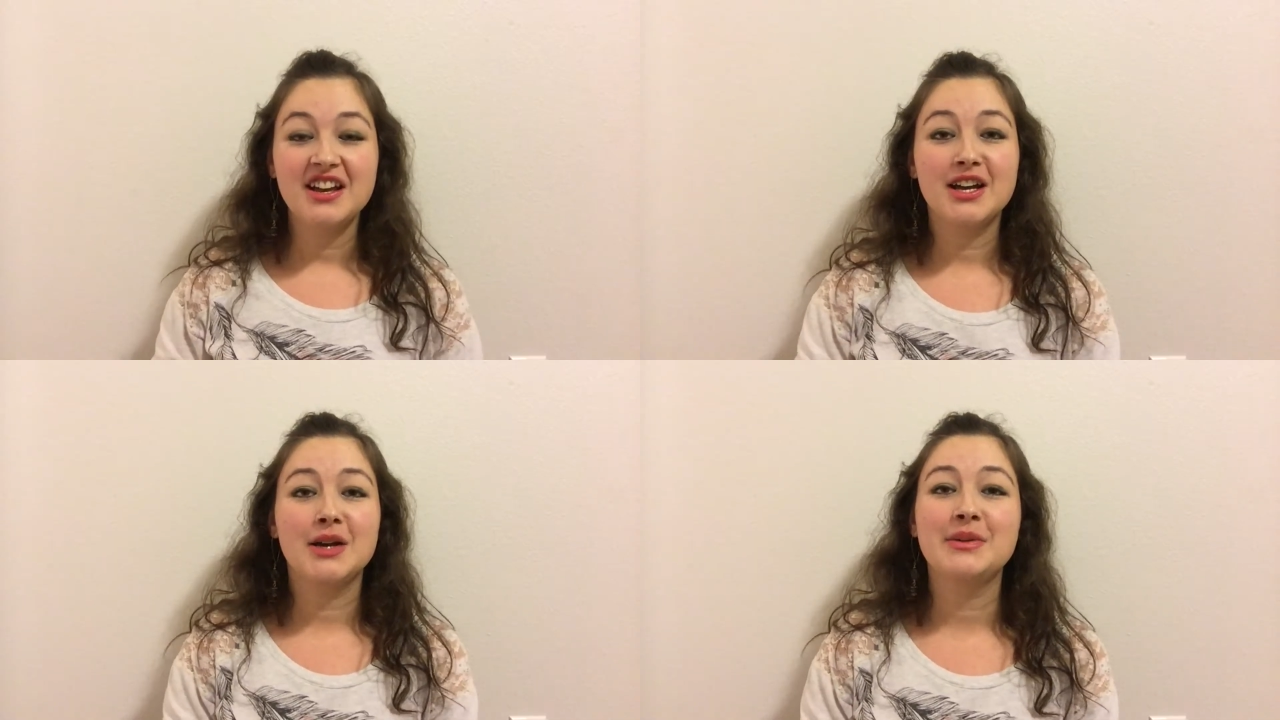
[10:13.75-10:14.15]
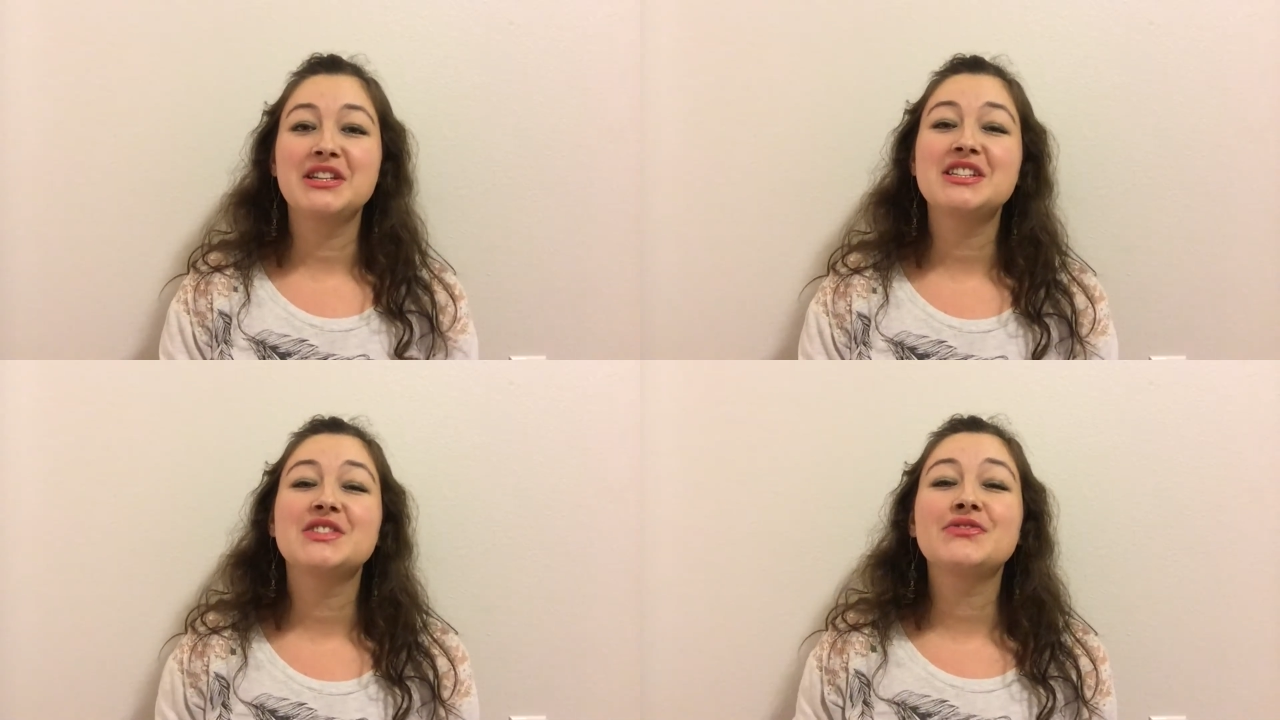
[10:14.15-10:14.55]
um,
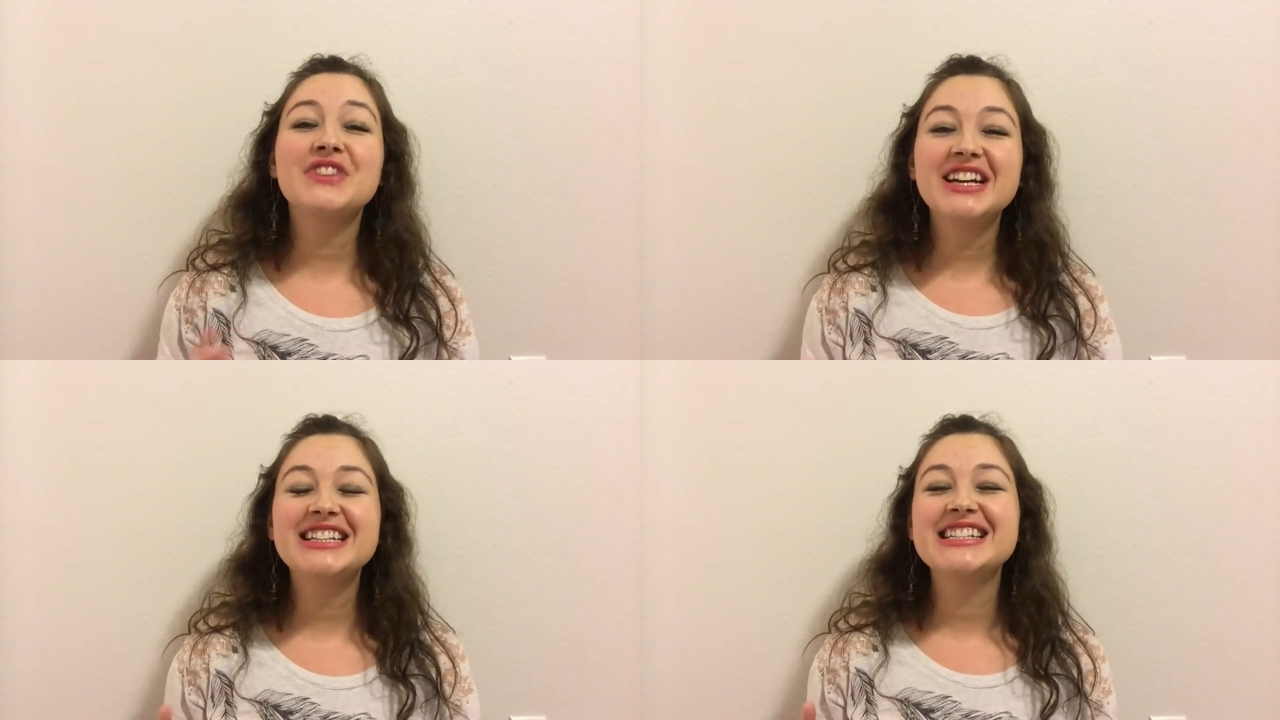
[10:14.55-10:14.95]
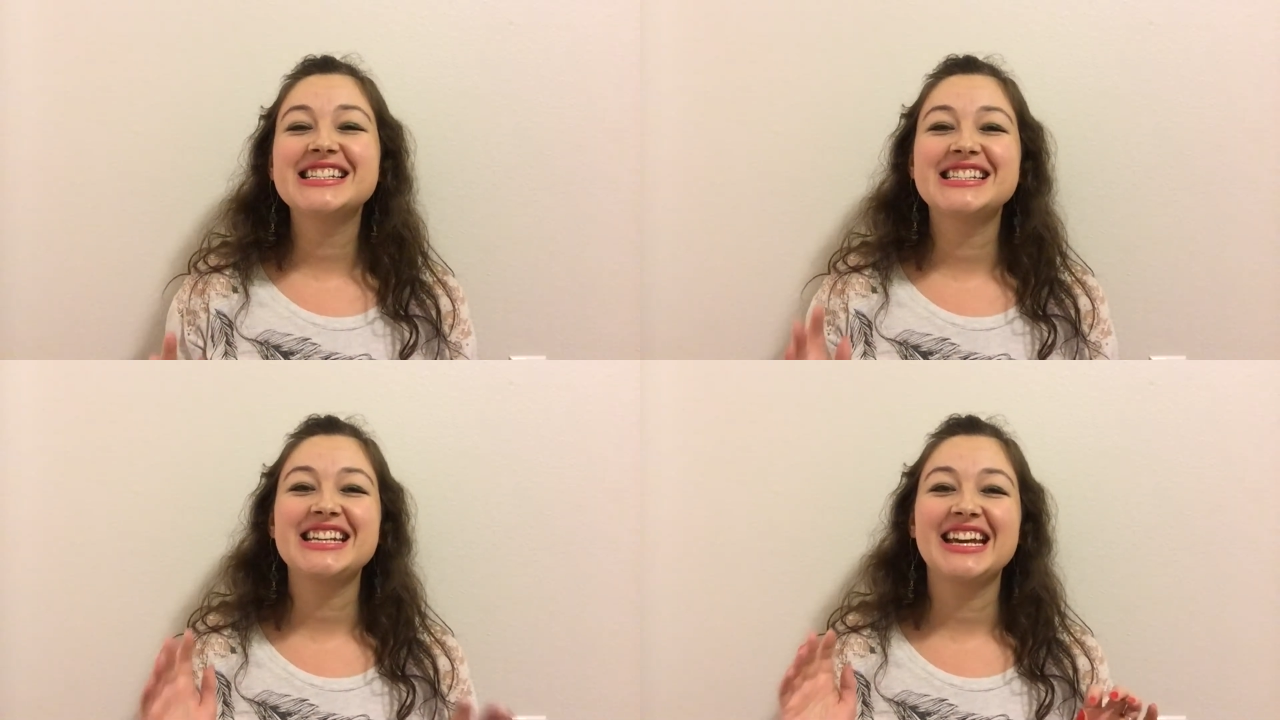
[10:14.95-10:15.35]
it is fun
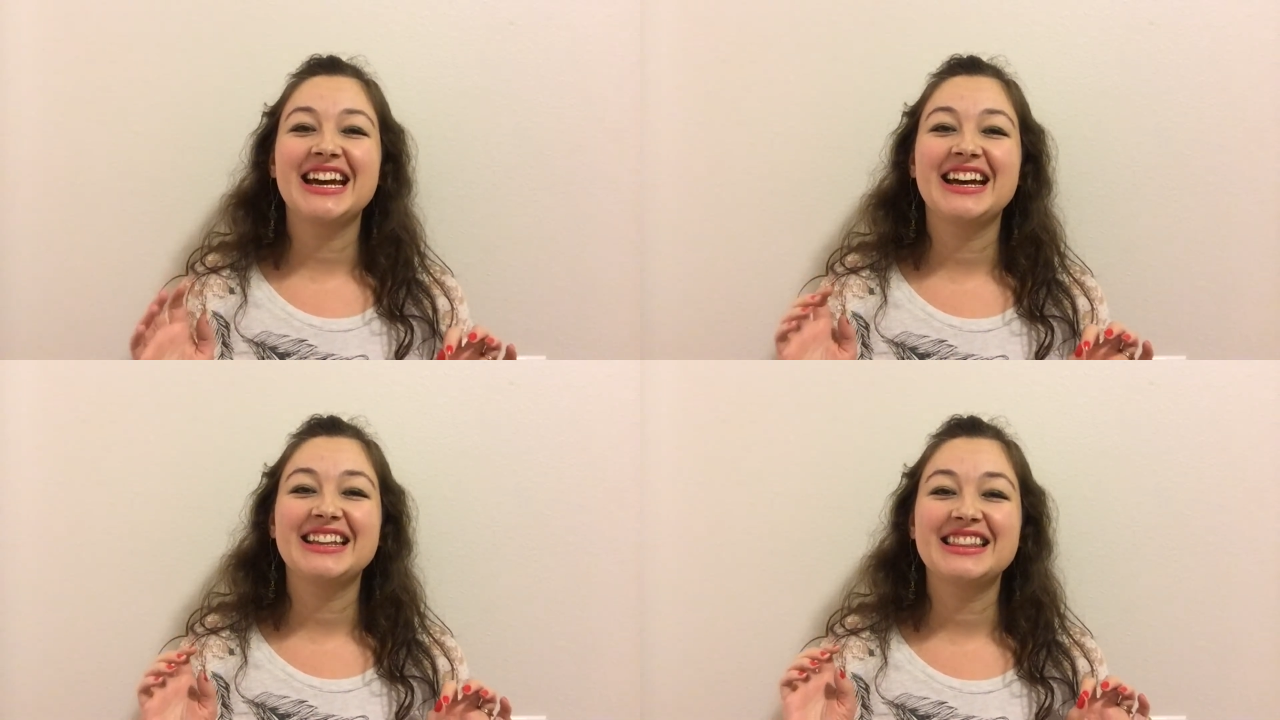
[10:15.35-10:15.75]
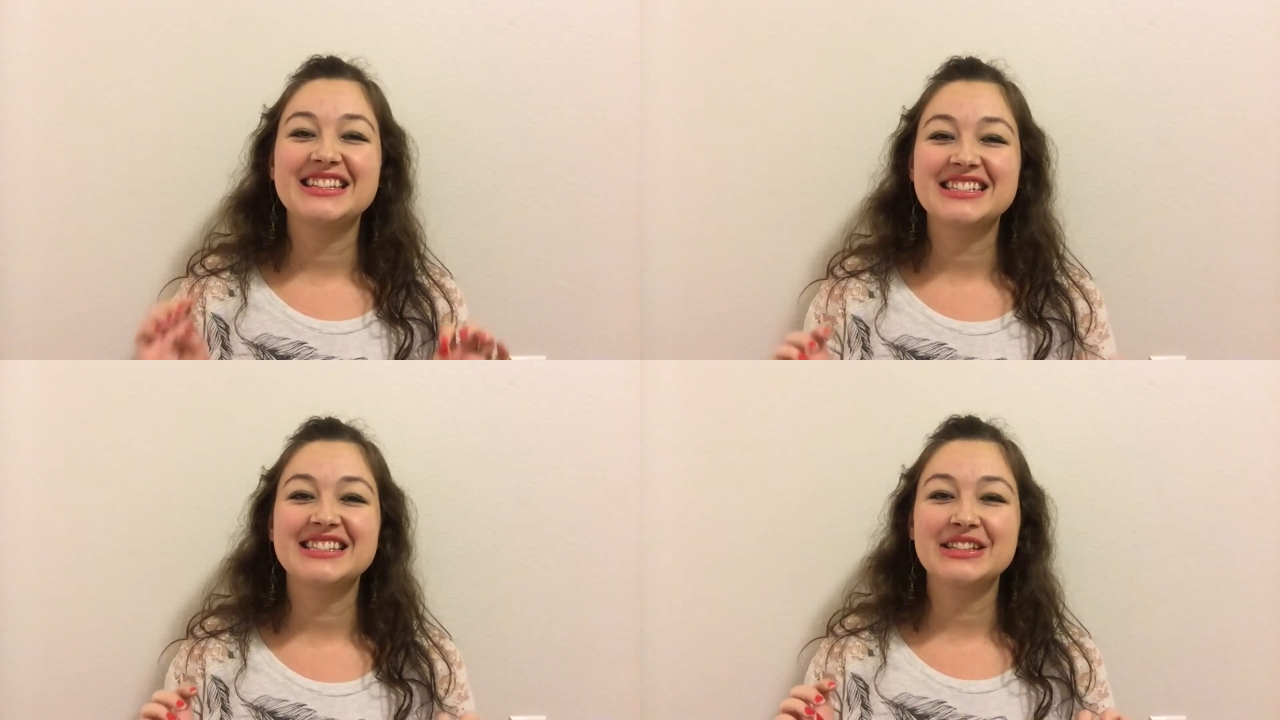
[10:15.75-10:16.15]
to stay at
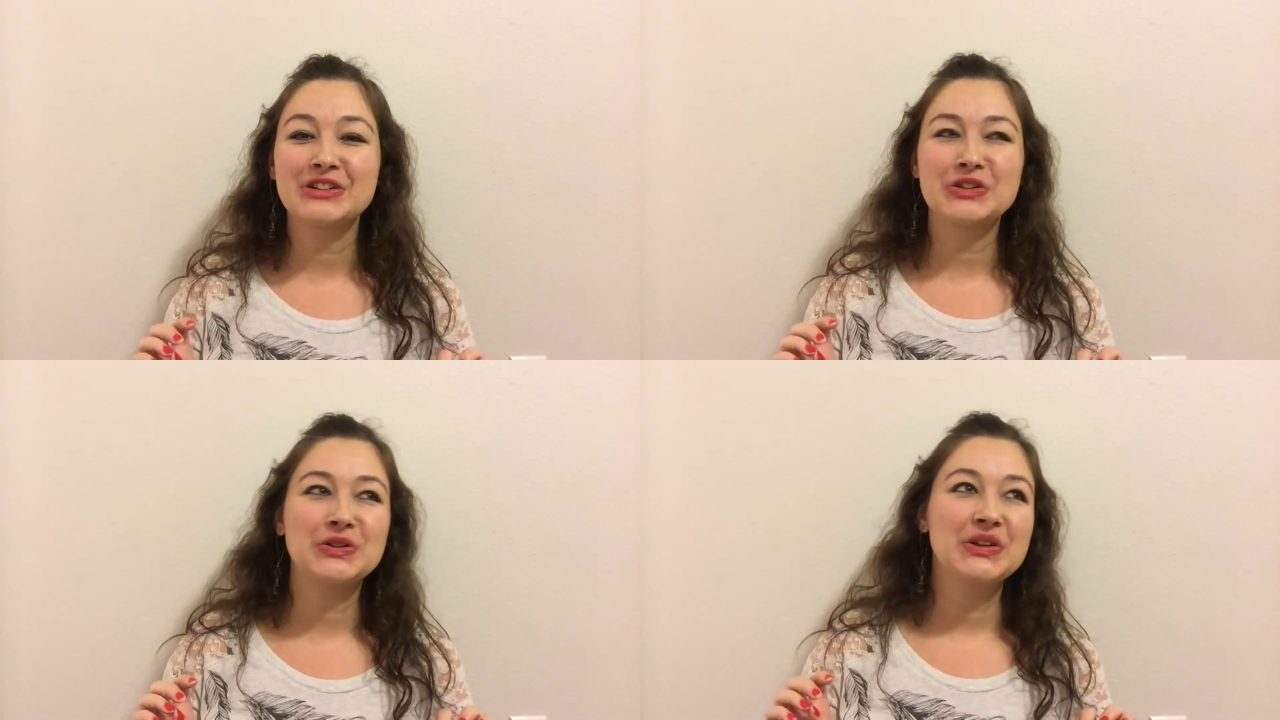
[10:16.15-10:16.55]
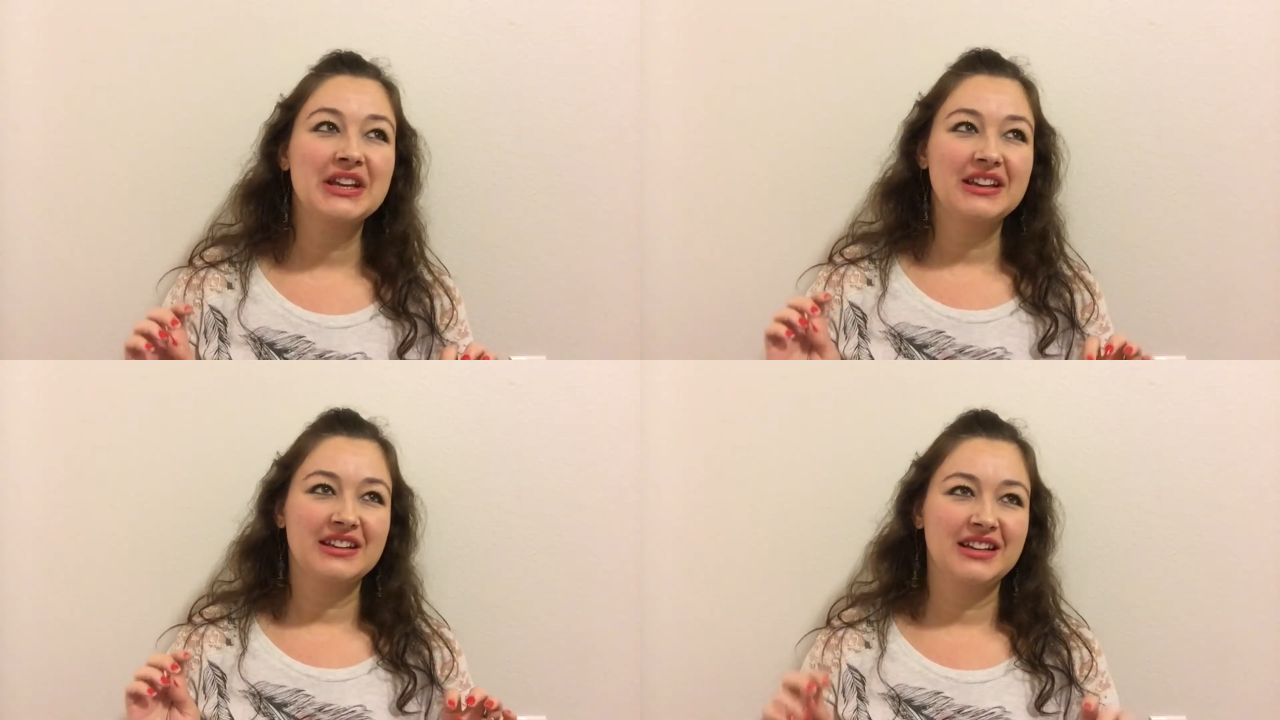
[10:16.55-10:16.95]
this little
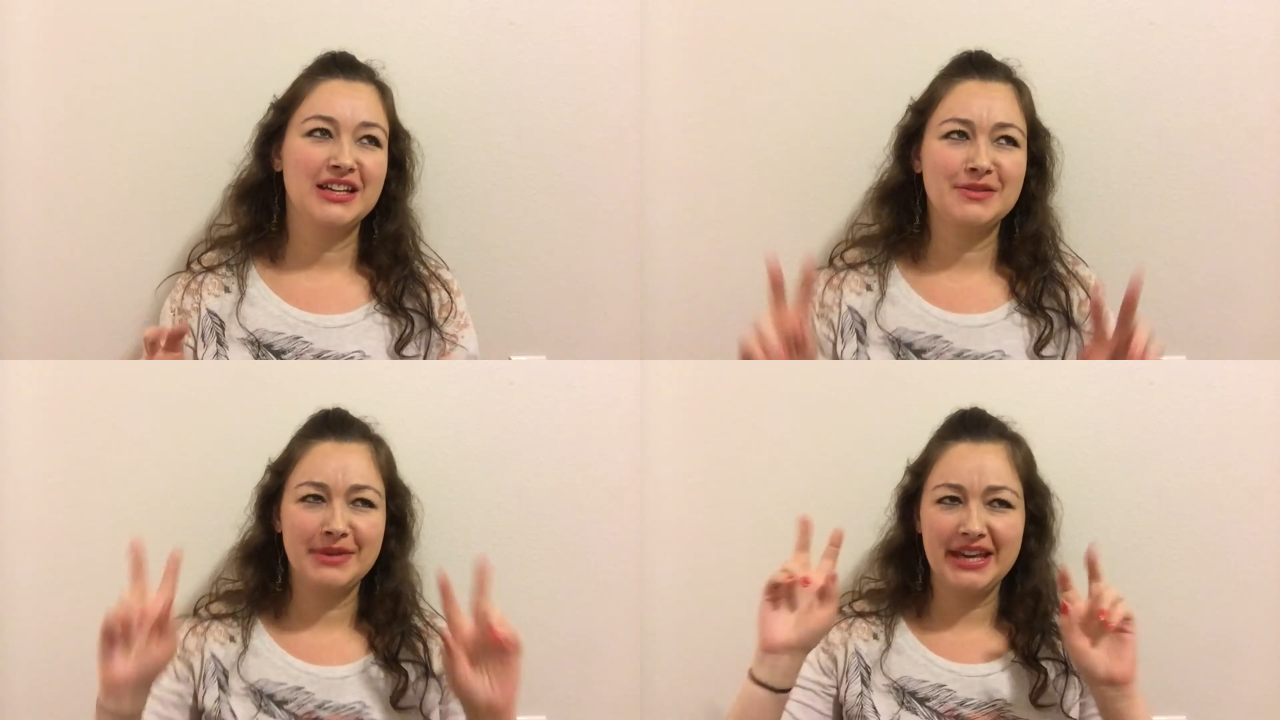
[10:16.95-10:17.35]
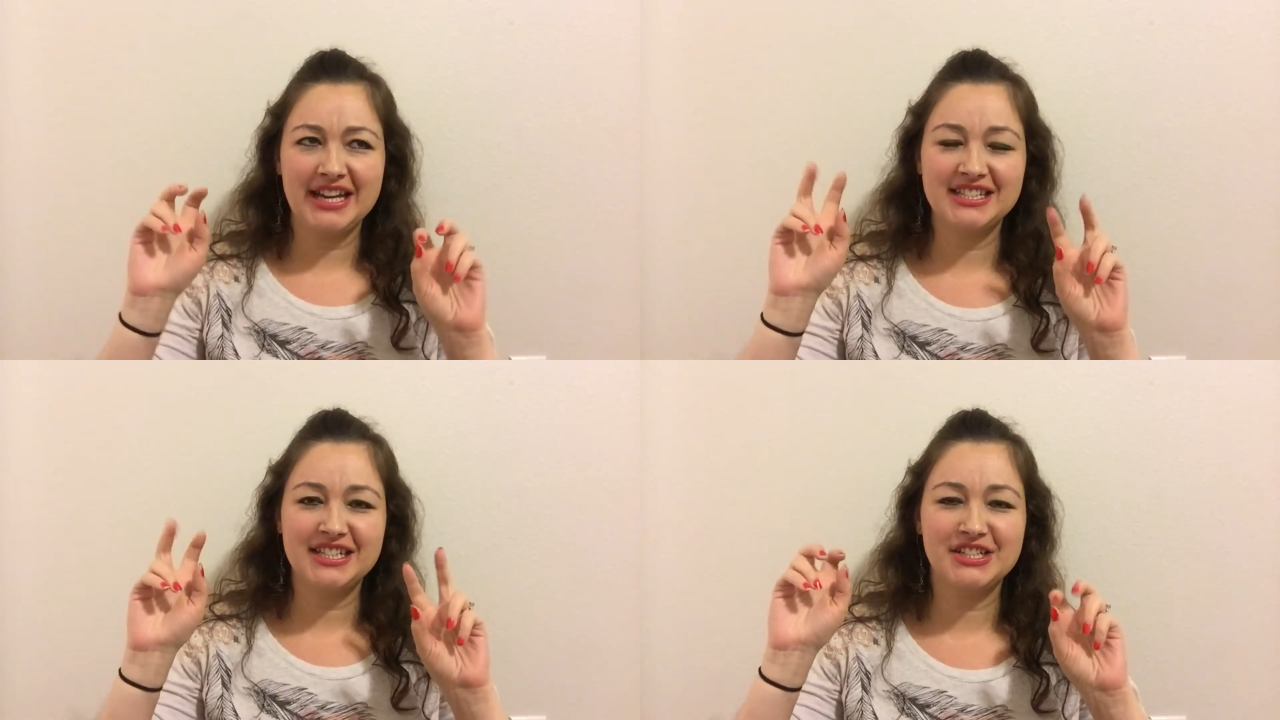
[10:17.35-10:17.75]
um,
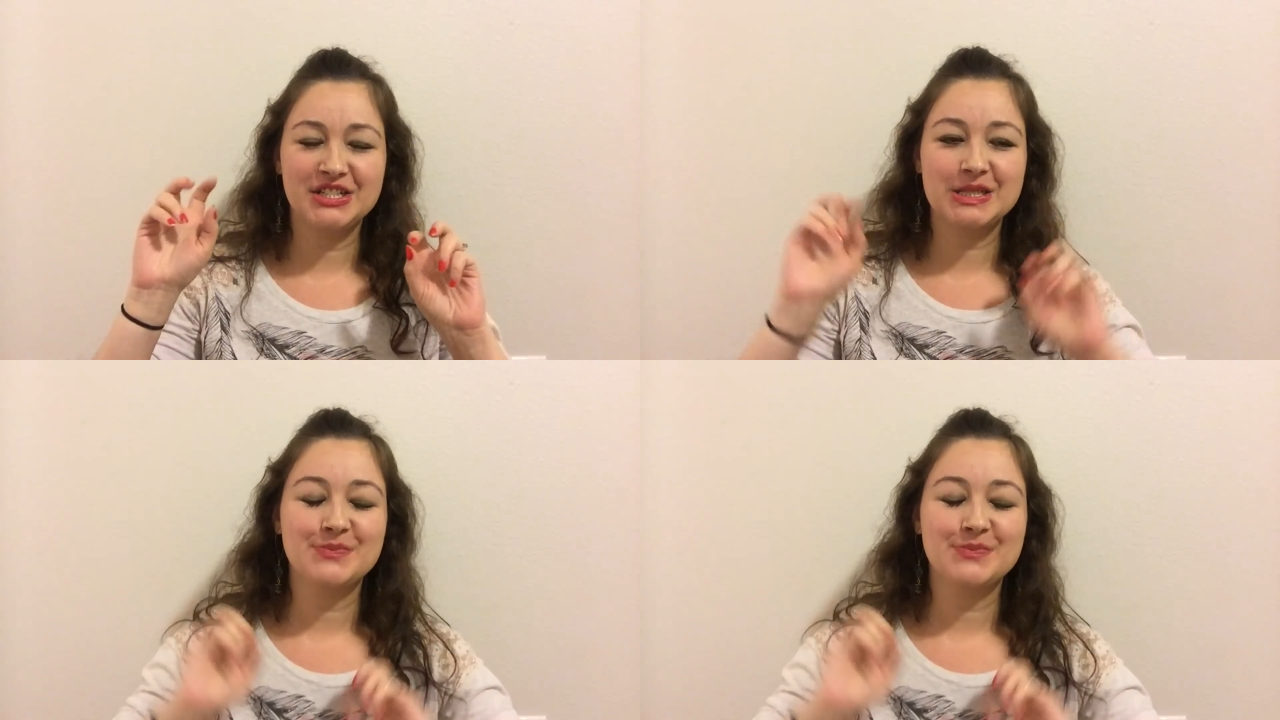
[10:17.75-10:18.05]
gas station